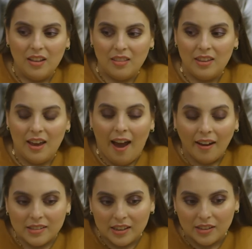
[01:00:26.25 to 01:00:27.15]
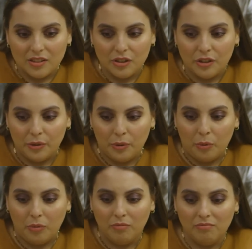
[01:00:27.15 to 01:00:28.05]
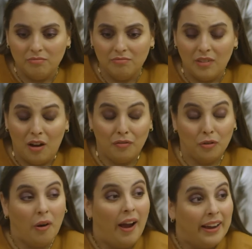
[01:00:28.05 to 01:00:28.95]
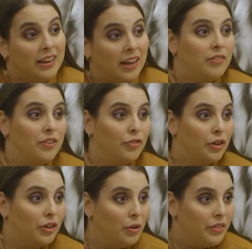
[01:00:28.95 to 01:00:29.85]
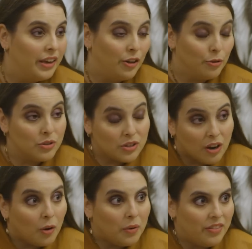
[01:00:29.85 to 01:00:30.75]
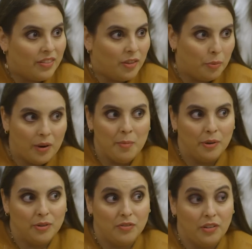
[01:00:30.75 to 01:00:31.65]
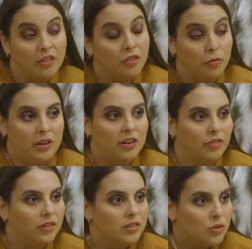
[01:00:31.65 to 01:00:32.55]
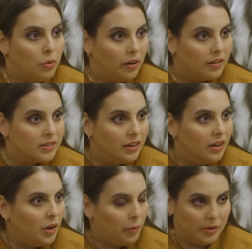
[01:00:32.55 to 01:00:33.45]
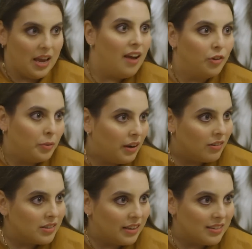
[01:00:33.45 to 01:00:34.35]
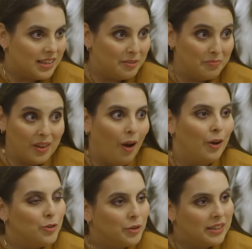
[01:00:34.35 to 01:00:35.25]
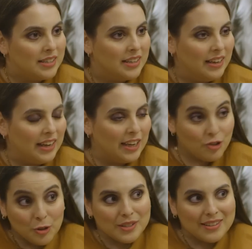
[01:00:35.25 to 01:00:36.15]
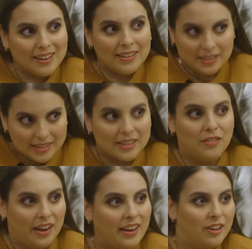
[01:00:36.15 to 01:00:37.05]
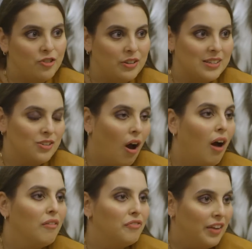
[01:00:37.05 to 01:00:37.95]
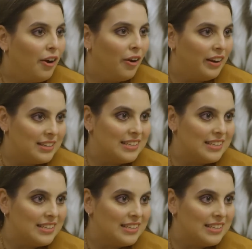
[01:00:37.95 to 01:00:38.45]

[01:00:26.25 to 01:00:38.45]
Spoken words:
the access to a variety of different clothing and you're stuck within the parameters of like 3 different stores, whereas everyone else gets like hundreds, it's just a disadvantage and it's not fair and it's